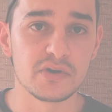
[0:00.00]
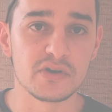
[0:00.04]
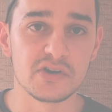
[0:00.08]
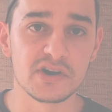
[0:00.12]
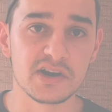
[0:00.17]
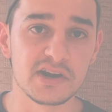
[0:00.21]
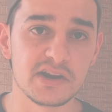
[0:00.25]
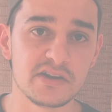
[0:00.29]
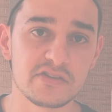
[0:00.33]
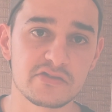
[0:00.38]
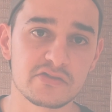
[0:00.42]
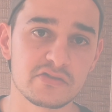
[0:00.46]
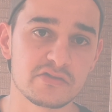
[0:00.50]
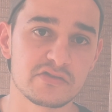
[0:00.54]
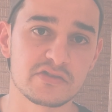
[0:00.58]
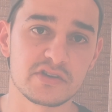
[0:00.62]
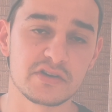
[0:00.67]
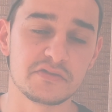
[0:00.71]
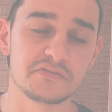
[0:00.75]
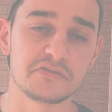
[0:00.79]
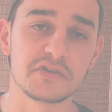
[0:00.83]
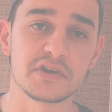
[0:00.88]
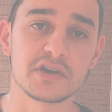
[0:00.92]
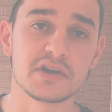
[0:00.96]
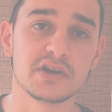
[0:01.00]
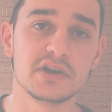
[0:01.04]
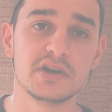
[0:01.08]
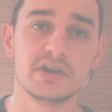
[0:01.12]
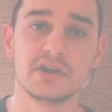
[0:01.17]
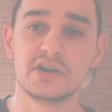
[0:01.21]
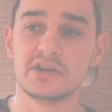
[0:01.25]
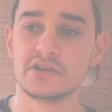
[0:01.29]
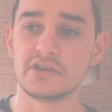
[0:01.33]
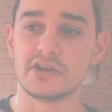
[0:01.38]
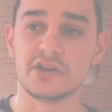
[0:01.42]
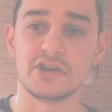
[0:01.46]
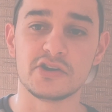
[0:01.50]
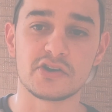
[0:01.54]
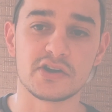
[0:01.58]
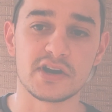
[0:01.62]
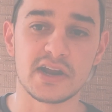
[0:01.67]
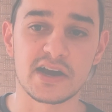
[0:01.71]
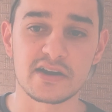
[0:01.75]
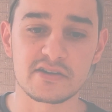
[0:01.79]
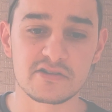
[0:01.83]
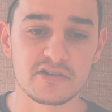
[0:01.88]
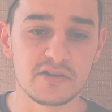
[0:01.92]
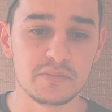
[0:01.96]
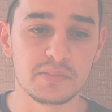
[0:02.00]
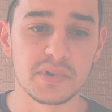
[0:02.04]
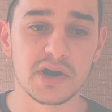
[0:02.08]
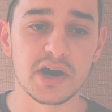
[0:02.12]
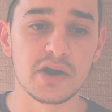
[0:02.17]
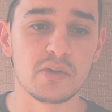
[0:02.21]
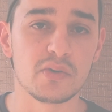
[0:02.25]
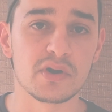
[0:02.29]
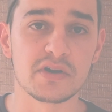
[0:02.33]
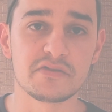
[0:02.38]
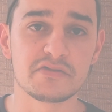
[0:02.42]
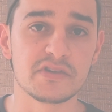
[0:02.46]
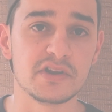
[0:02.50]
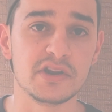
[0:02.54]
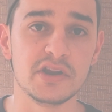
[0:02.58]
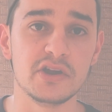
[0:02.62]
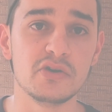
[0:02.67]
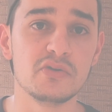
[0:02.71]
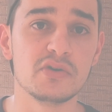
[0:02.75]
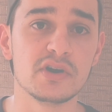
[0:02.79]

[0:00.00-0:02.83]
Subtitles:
release or something, then you can actually buy one of the new